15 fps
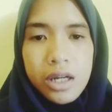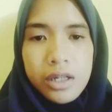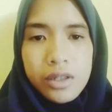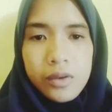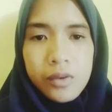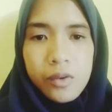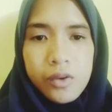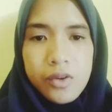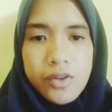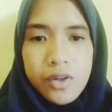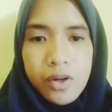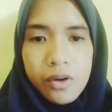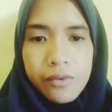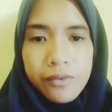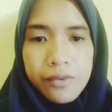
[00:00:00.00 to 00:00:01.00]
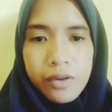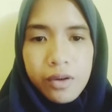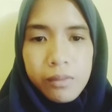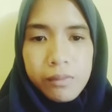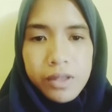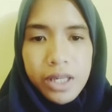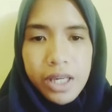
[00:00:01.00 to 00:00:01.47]
the rules of
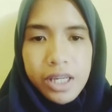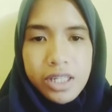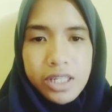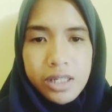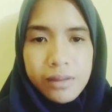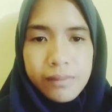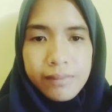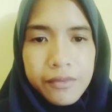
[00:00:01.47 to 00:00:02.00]
communication.